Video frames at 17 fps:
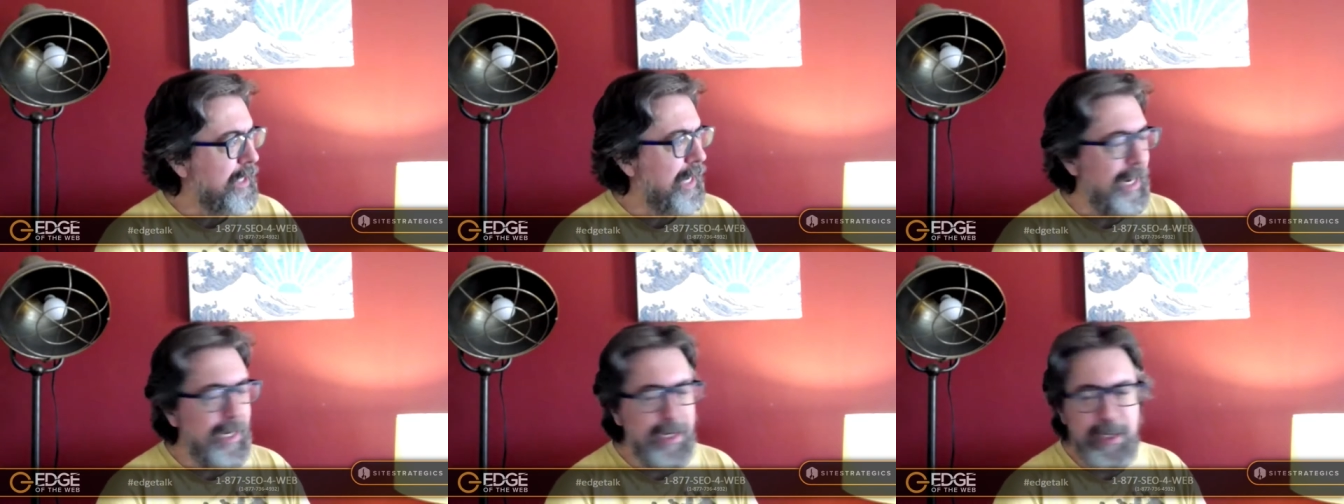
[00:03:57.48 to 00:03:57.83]

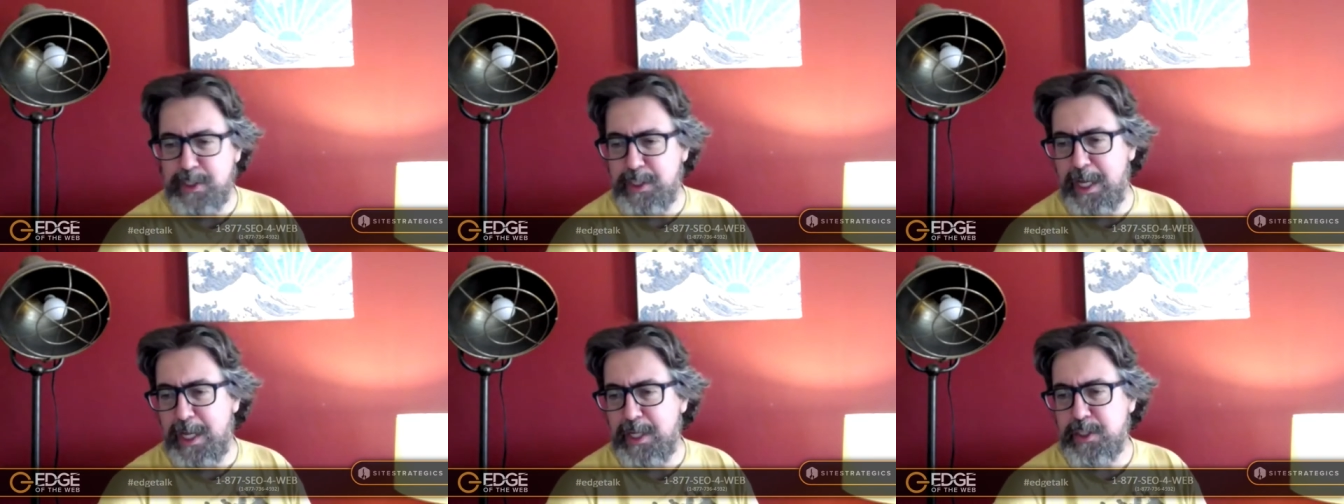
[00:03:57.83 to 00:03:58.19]
getting a
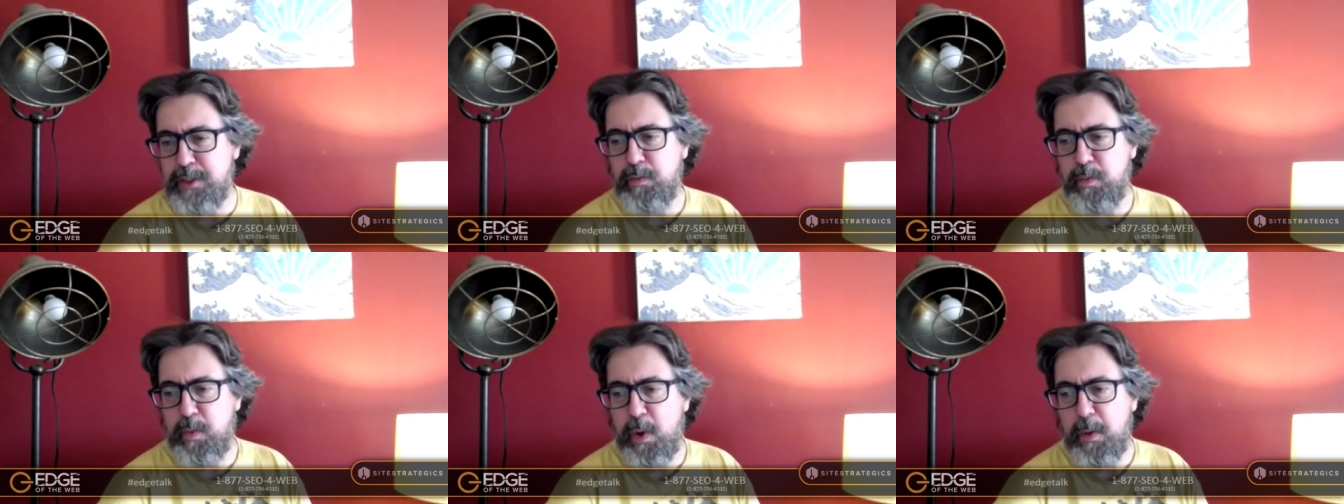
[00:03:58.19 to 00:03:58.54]

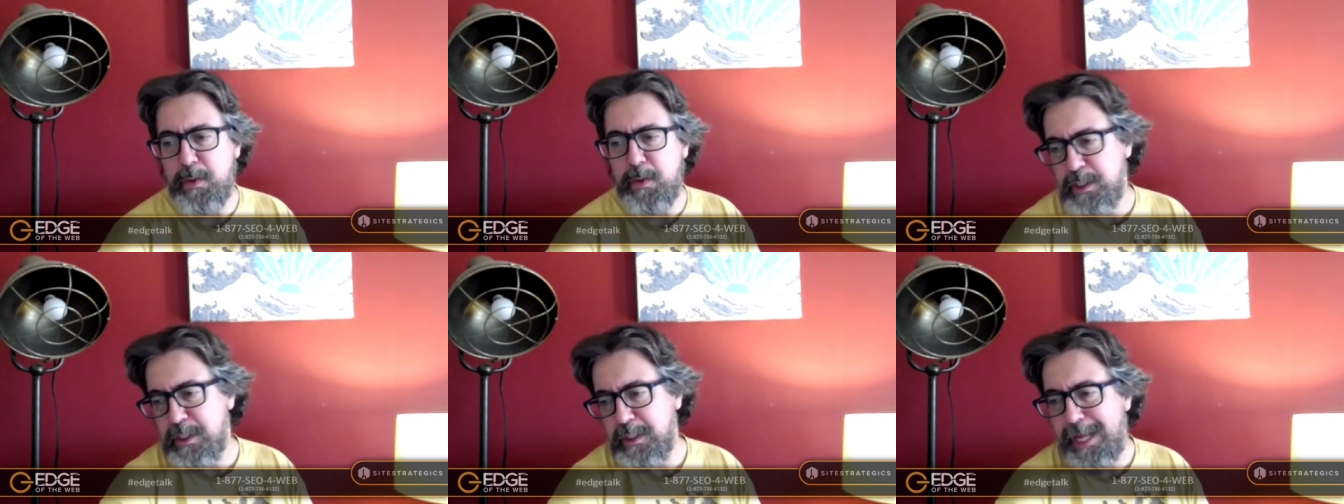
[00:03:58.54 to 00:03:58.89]
sense of what
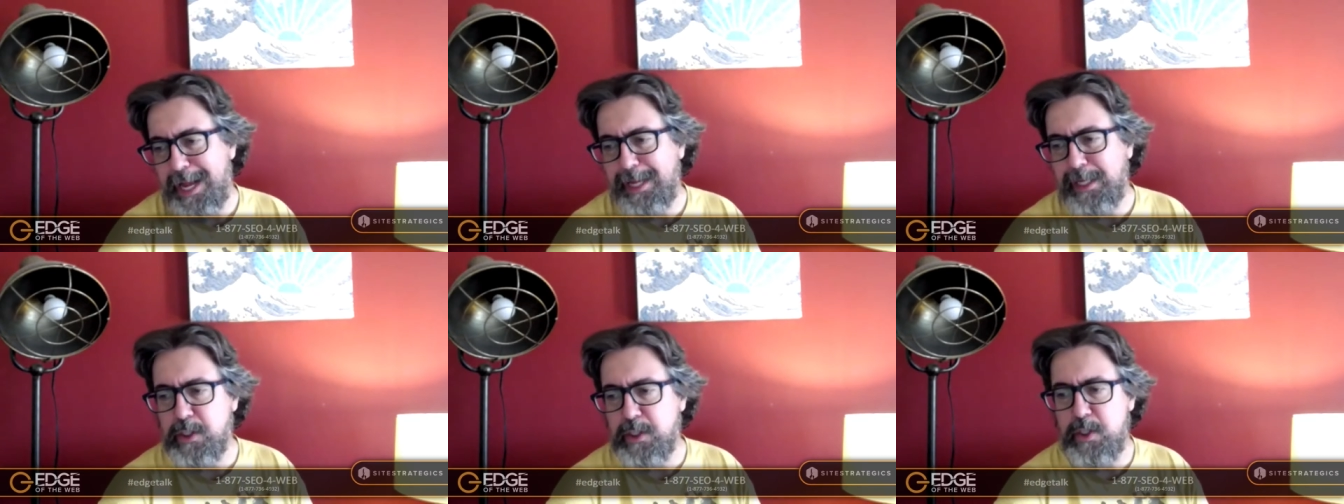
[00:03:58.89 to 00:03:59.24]
it was
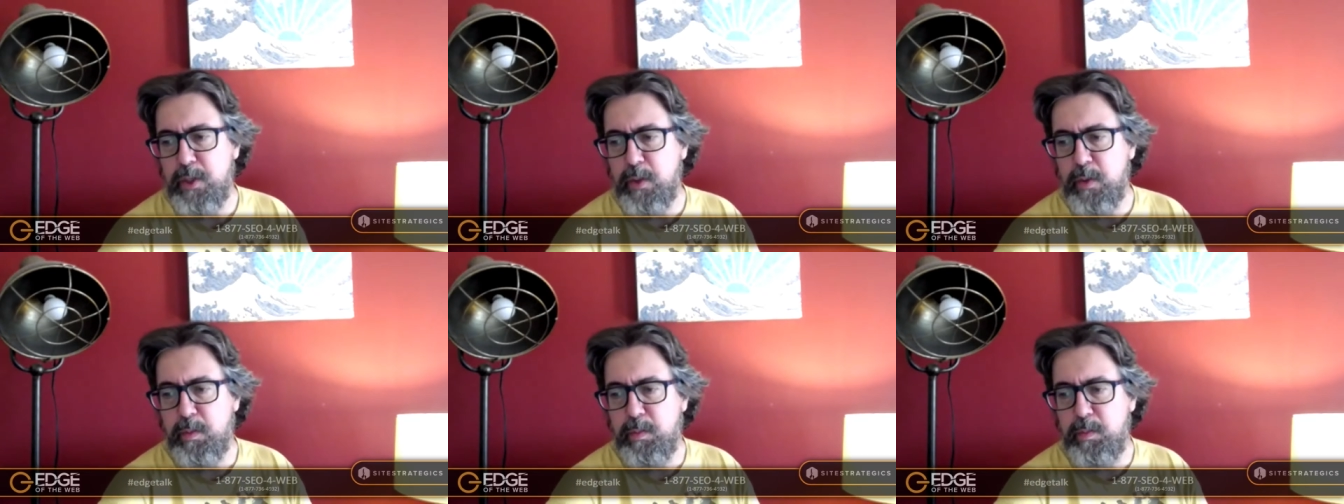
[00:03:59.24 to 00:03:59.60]
like
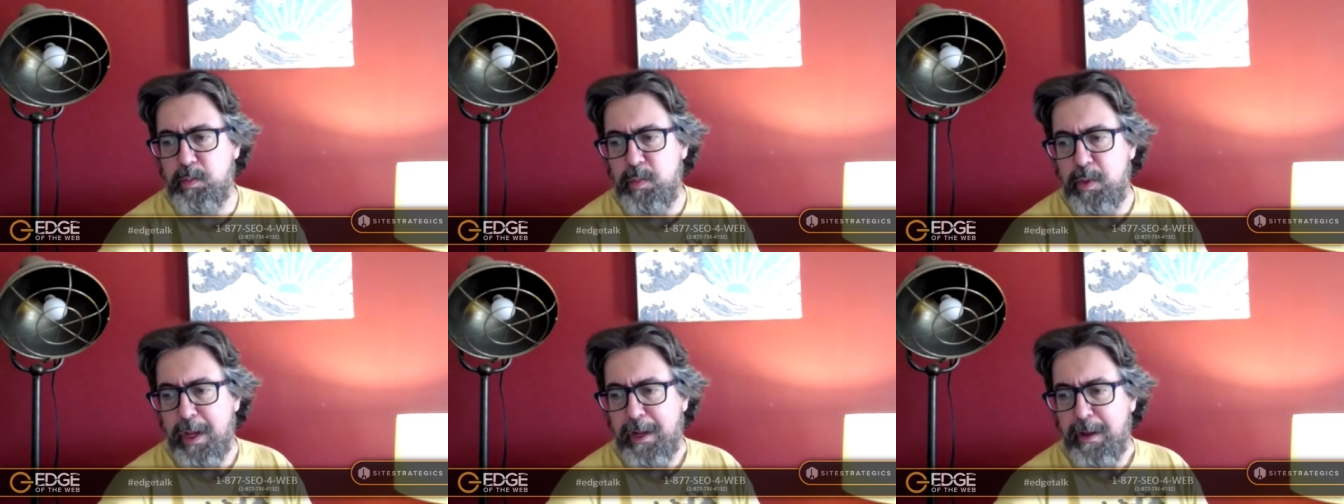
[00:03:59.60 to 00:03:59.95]

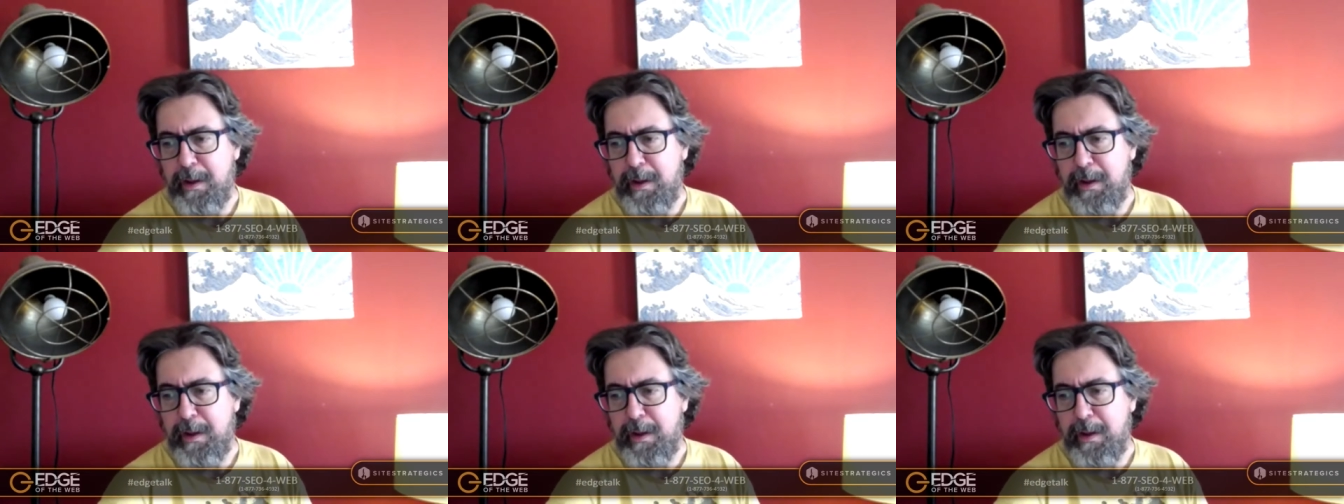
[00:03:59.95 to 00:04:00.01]
to